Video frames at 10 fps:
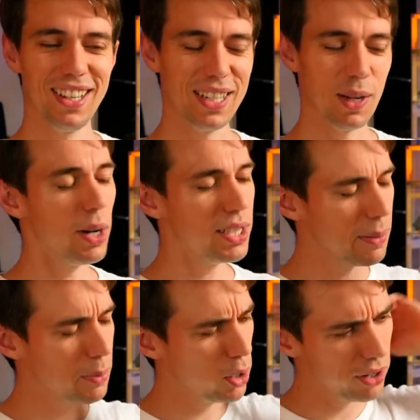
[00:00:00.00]
Then one
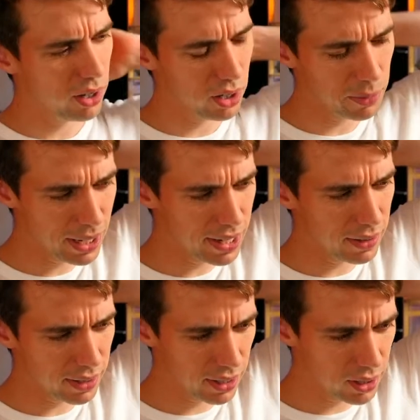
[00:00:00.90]
time on a plane, I
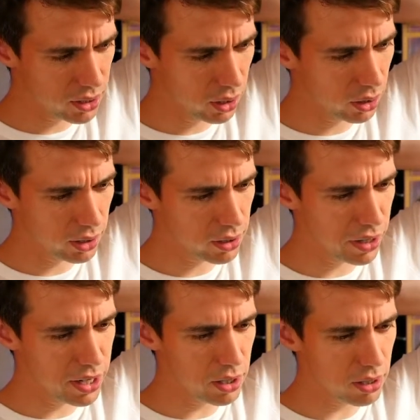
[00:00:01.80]
think I saw Doctor
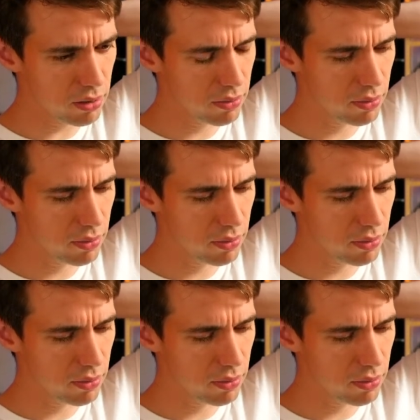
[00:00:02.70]
Strange.